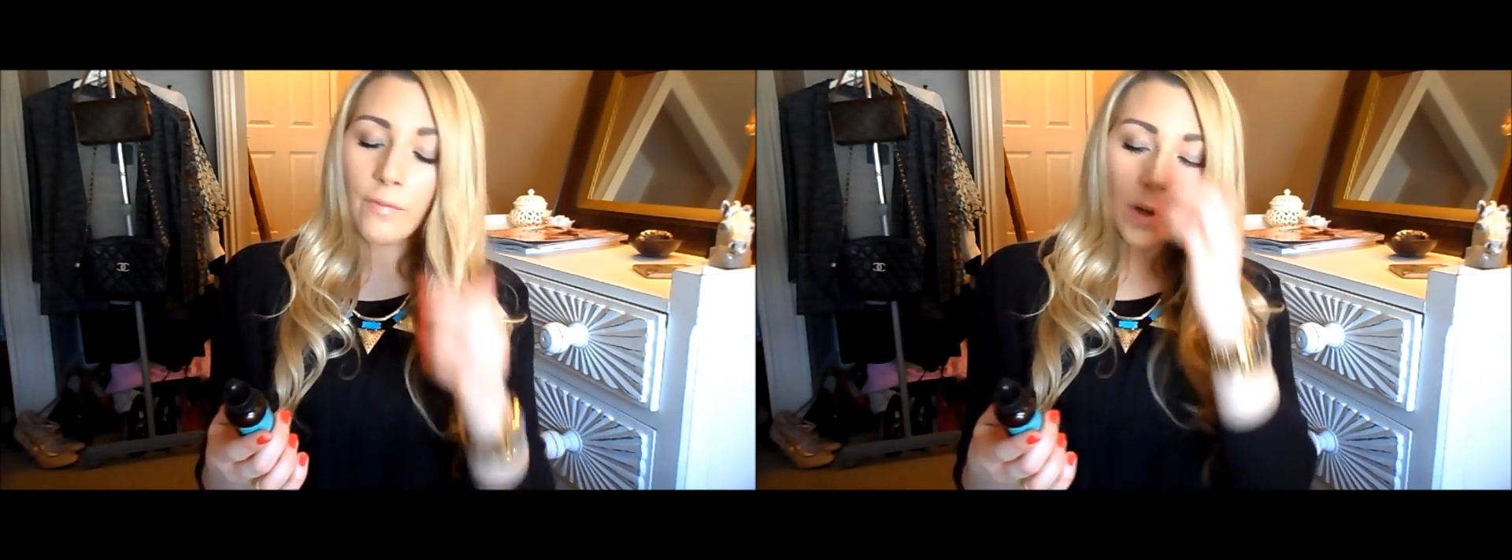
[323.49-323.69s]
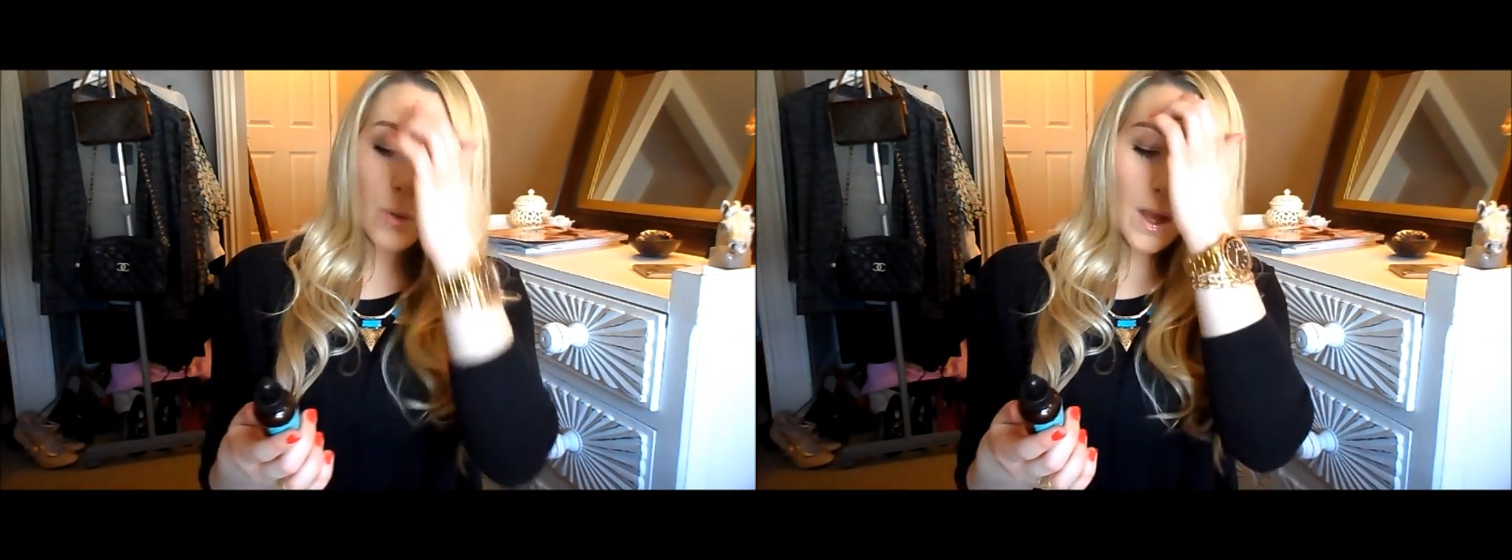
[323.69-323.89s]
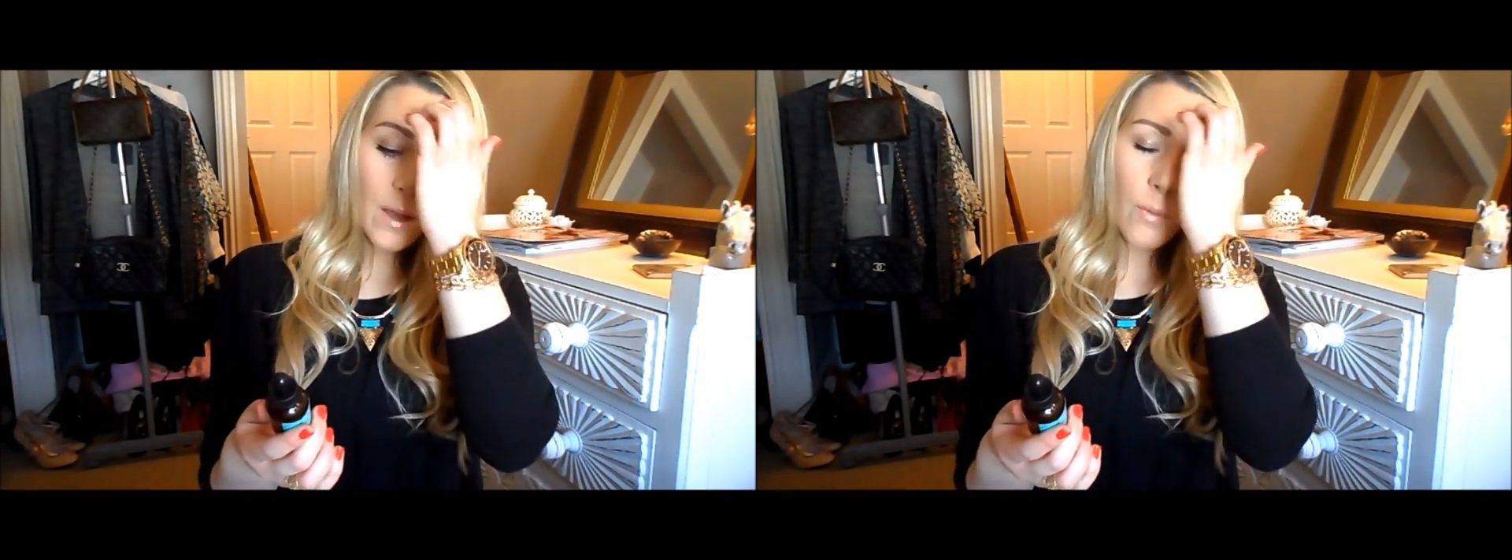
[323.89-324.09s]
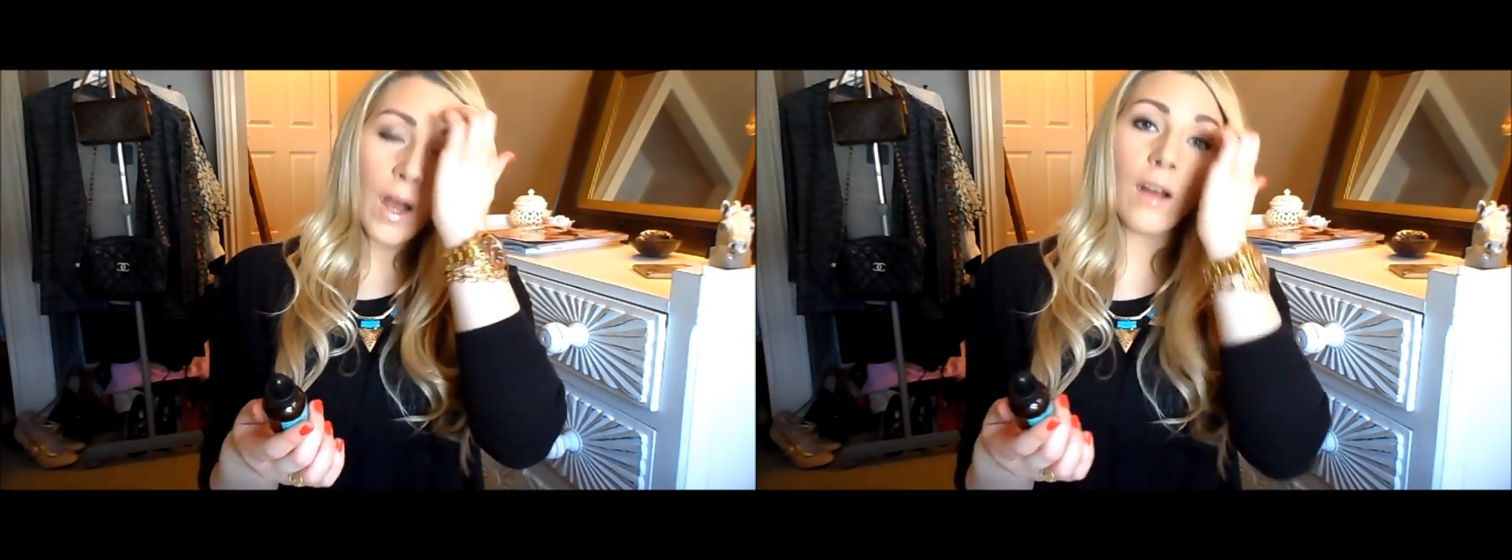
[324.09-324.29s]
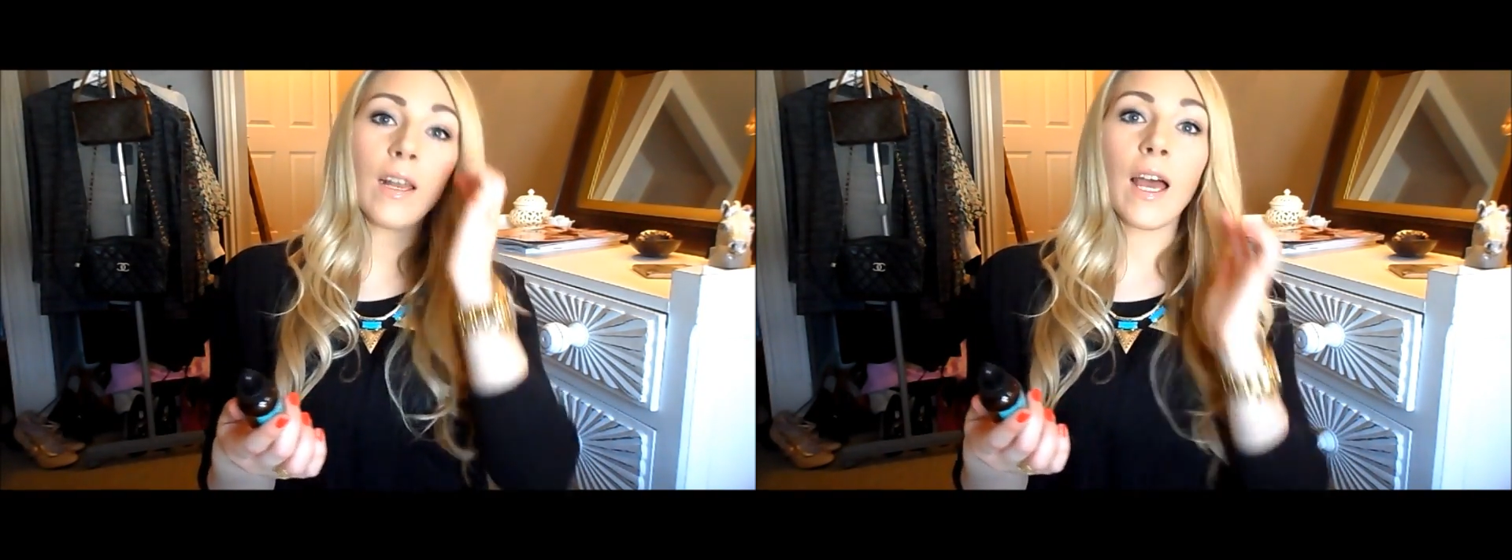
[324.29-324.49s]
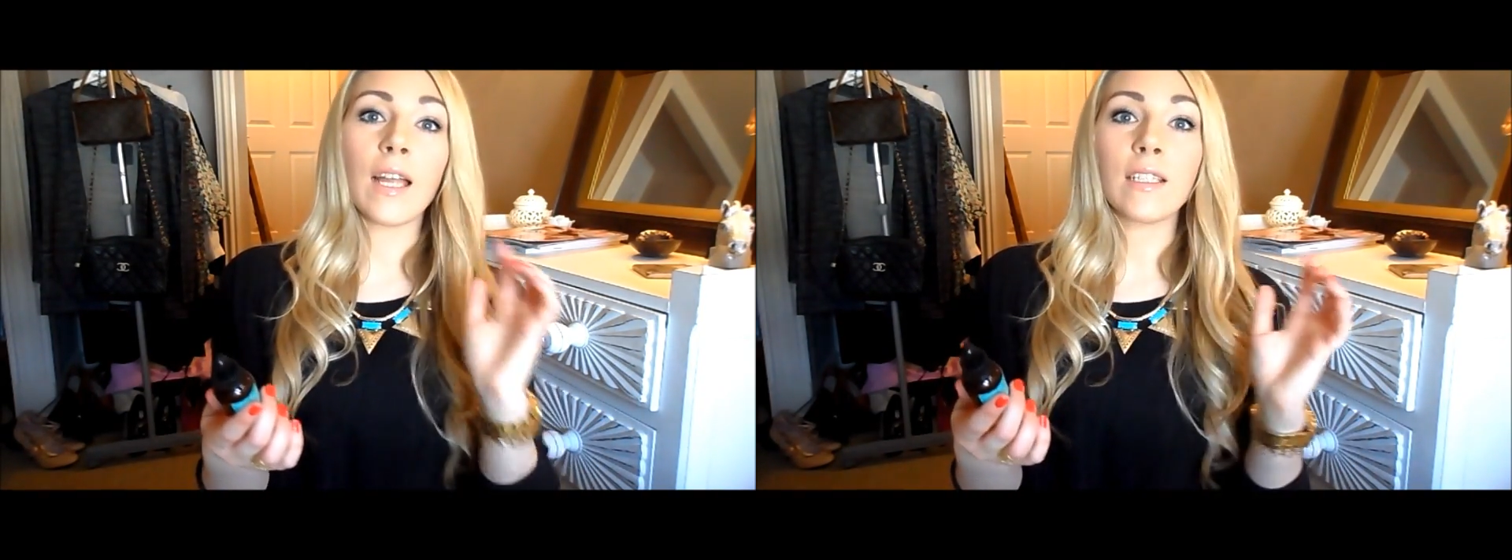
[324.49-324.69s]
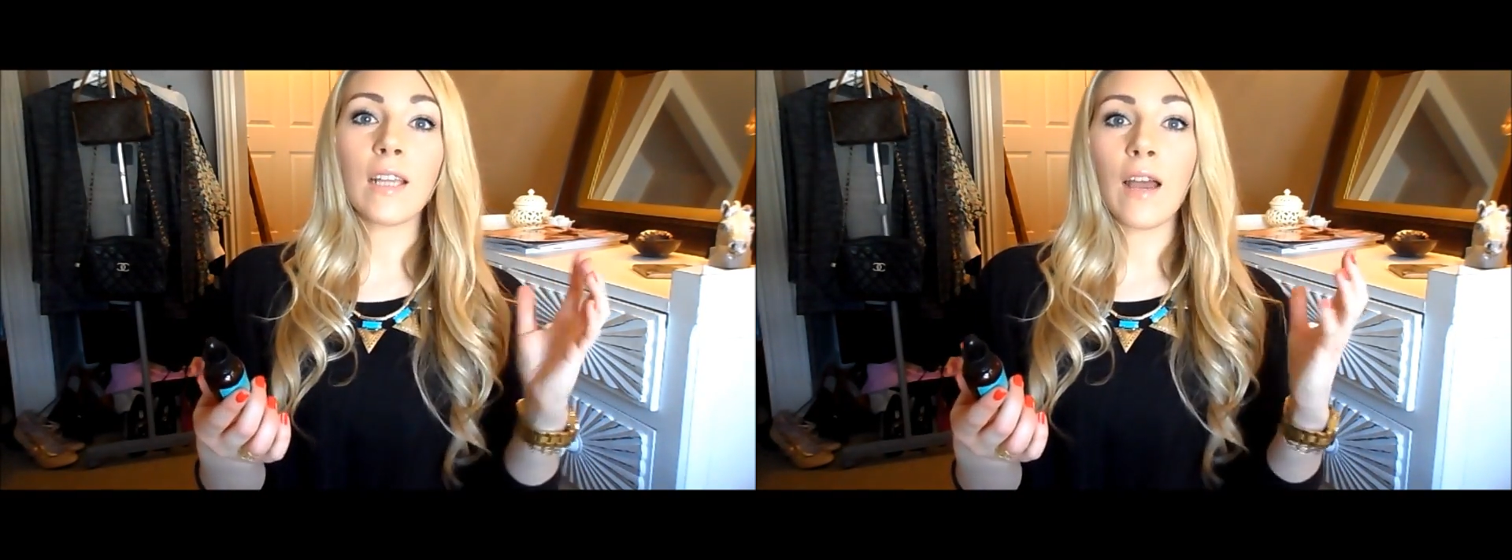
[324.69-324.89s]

for quite a while and